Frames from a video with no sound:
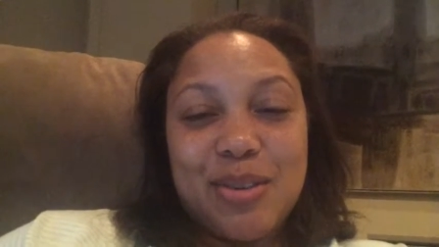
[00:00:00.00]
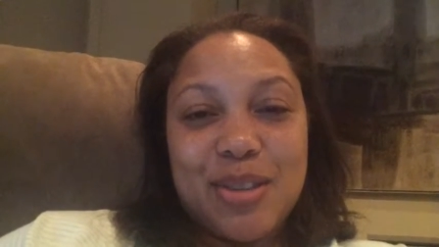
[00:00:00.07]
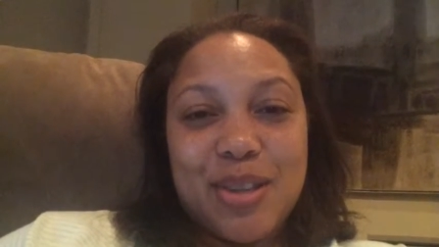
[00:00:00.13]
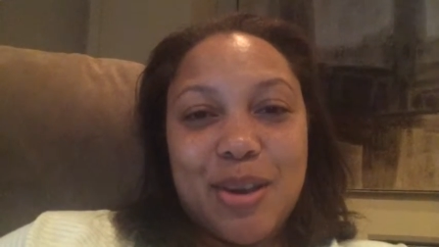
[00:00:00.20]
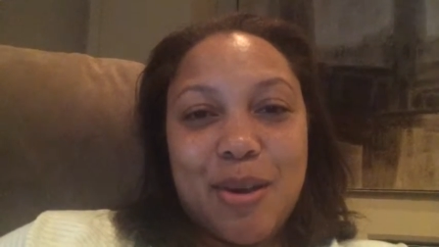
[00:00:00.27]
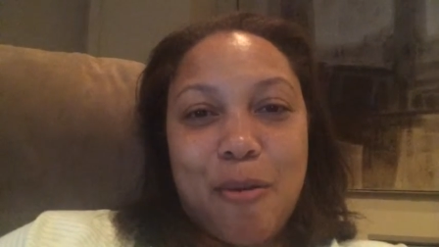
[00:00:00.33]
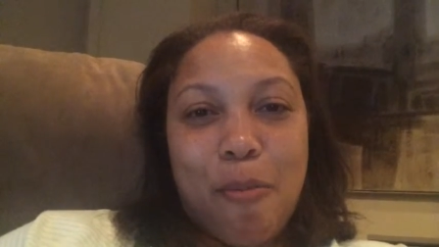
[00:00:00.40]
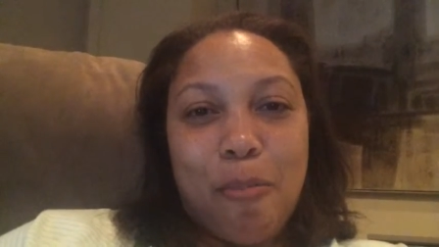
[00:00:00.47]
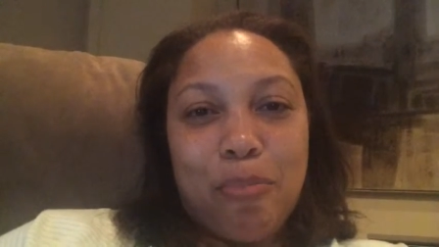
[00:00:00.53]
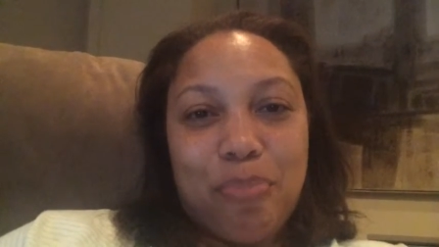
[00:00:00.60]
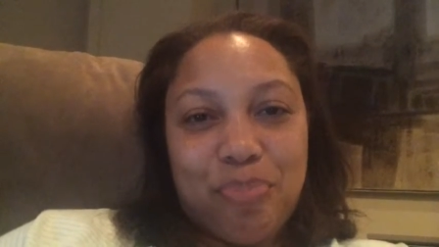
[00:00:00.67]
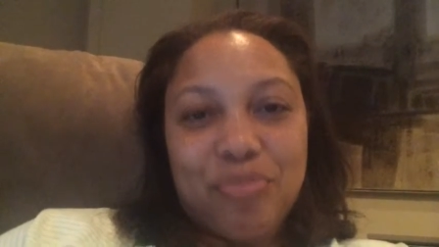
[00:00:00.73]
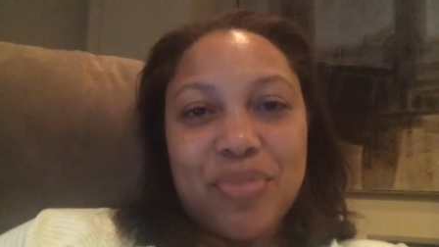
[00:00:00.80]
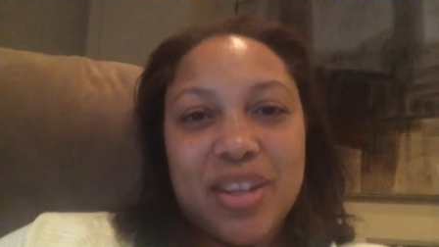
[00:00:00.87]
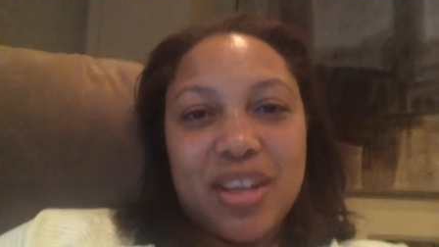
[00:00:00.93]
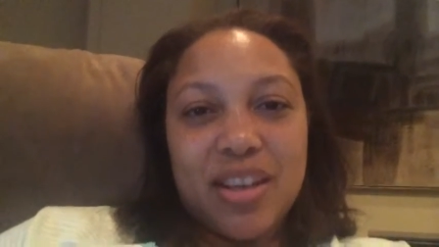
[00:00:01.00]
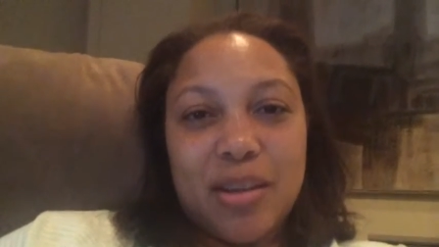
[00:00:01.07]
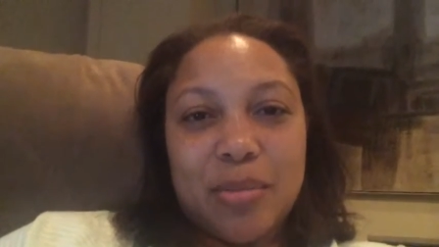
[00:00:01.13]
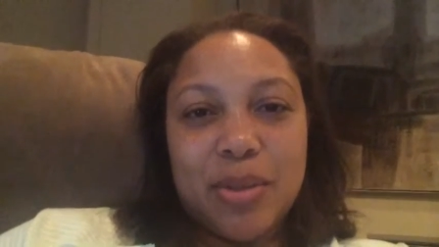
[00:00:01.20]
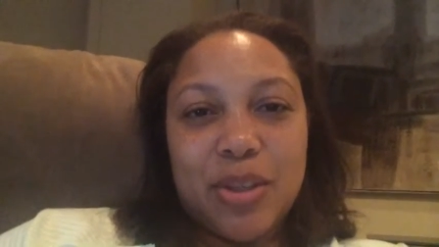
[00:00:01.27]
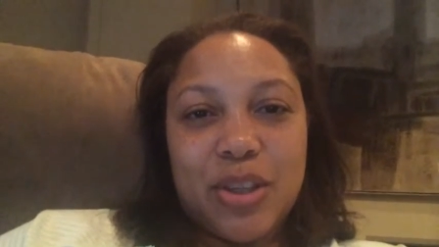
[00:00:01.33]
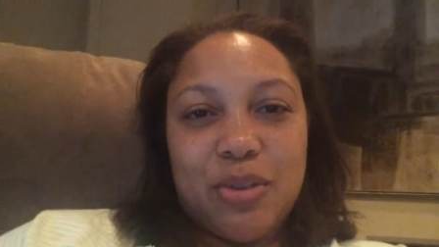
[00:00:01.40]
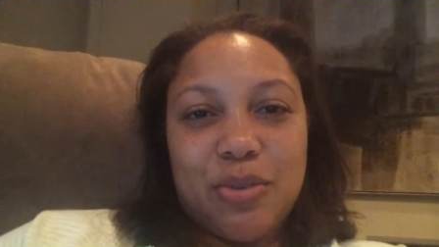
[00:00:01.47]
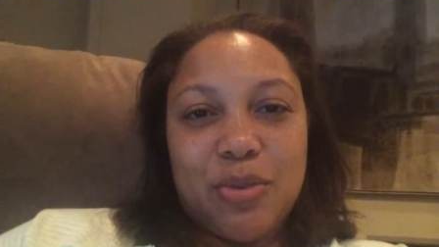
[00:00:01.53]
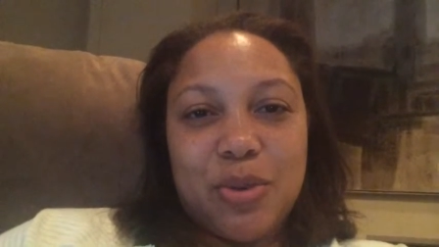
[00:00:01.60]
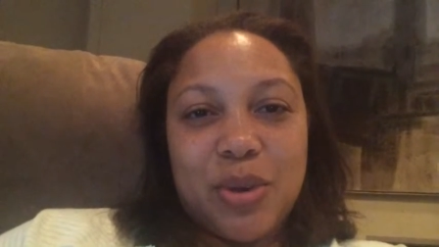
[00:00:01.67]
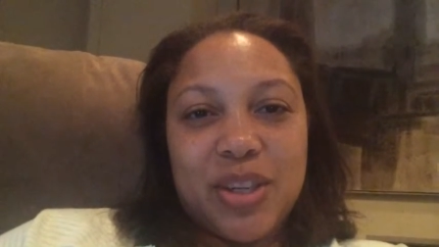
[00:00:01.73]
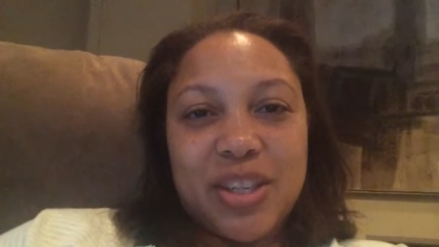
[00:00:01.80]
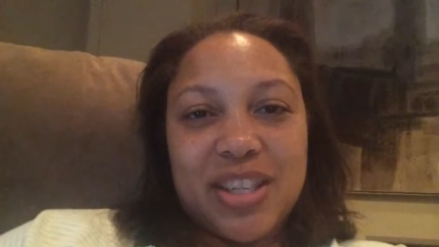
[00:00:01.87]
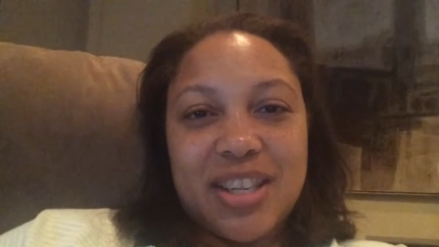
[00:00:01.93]
So I'm looking
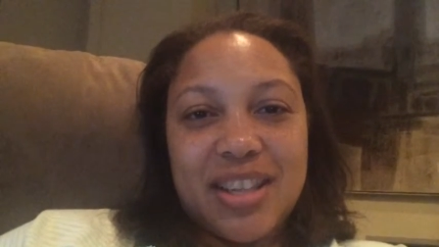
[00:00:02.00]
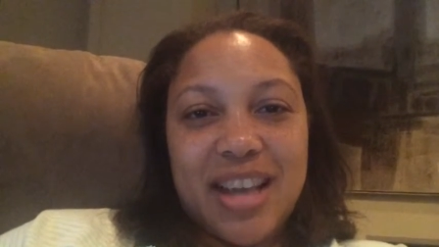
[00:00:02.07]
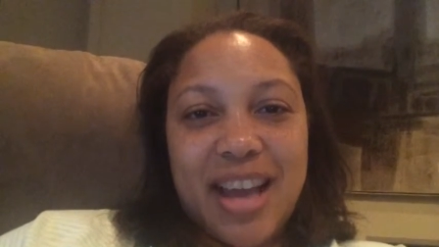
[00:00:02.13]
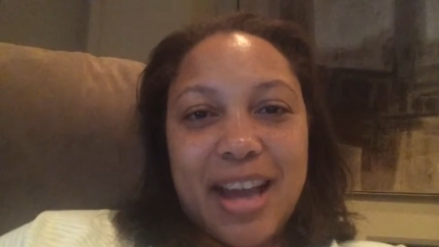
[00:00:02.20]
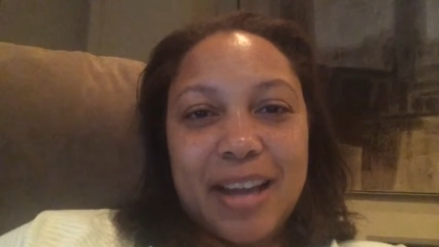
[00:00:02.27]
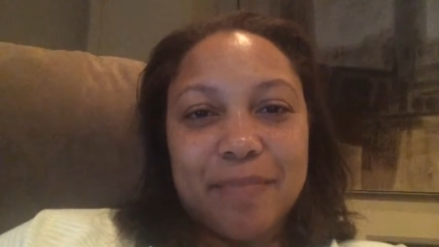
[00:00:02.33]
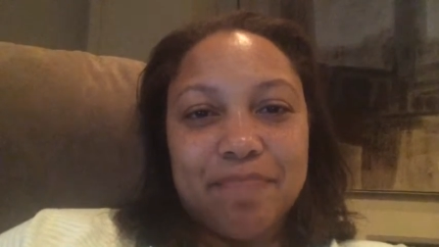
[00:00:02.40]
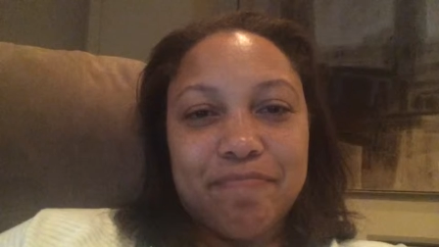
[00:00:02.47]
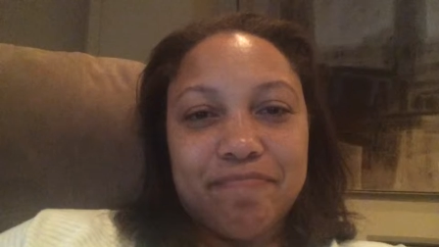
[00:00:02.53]
forward to that.